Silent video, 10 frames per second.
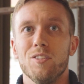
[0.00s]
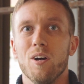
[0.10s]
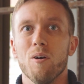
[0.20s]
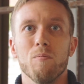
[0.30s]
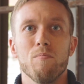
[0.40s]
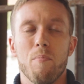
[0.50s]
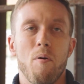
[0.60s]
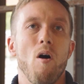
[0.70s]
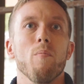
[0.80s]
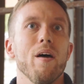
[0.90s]
so
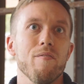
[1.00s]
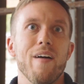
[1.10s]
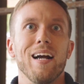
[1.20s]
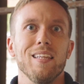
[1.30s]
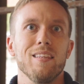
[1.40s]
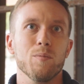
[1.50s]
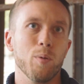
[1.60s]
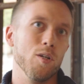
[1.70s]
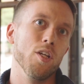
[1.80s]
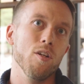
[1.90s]
appalled by the fact that this
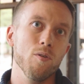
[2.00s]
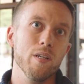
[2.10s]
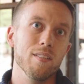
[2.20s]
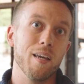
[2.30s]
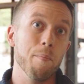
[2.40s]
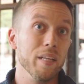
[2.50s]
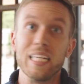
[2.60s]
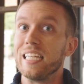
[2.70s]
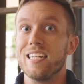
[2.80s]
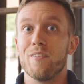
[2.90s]
person who is
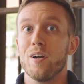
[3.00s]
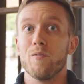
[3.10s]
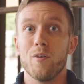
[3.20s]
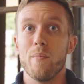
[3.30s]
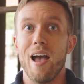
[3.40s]
completely different from